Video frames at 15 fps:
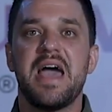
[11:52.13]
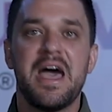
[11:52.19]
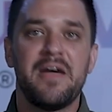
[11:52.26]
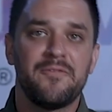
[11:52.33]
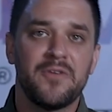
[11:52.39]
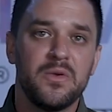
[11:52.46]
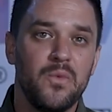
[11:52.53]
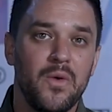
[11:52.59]

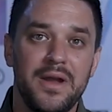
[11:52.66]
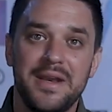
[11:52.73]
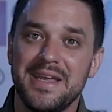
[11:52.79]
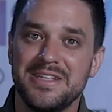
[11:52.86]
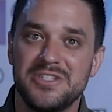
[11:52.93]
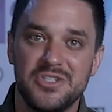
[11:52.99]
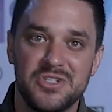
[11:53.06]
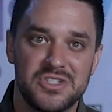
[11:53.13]
Everyone
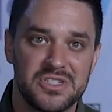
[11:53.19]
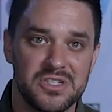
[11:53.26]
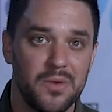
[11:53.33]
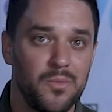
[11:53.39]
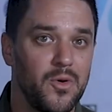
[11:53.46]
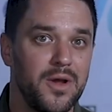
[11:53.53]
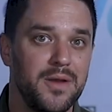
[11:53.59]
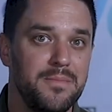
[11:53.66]
is
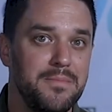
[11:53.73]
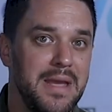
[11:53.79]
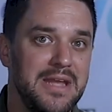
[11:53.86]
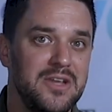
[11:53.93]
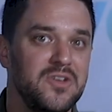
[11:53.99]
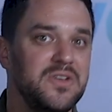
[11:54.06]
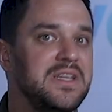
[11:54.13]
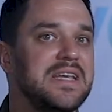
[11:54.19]
someone
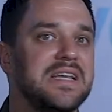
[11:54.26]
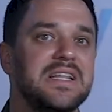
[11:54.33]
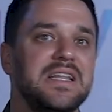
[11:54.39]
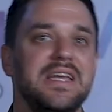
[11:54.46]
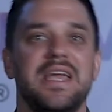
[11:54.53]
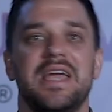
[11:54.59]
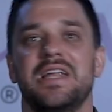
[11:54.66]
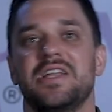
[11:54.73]
made
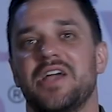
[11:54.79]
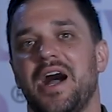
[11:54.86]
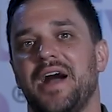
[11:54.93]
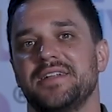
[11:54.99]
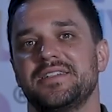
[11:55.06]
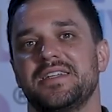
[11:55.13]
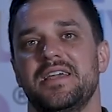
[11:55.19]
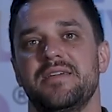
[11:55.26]
uniquely in
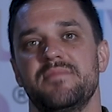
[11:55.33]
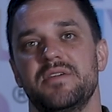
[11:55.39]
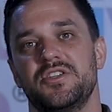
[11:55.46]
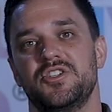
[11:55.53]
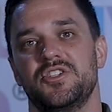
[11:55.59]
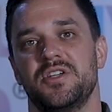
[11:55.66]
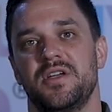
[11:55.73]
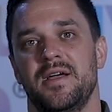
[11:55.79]
God's
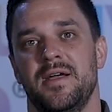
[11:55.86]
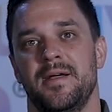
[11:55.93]
image.